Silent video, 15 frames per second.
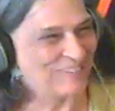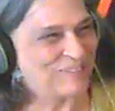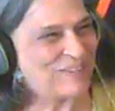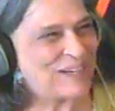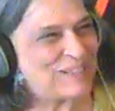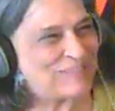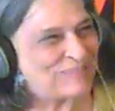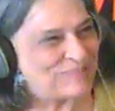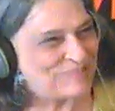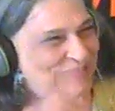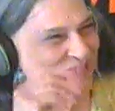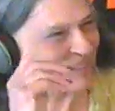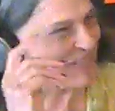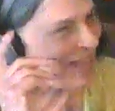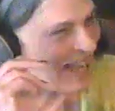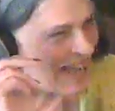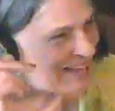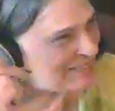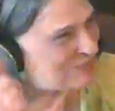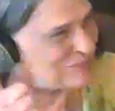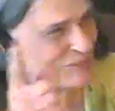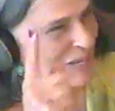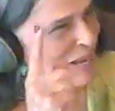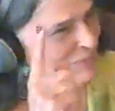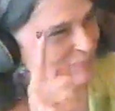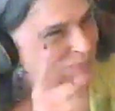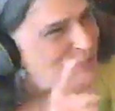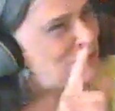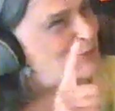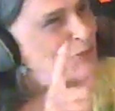Well,
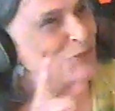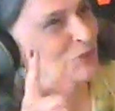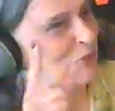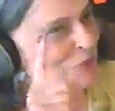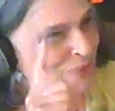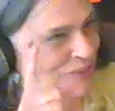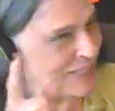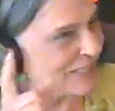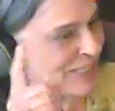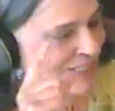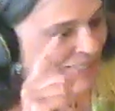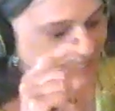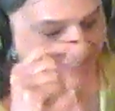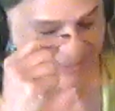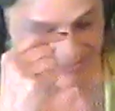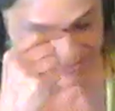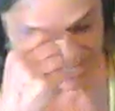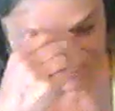me too, and it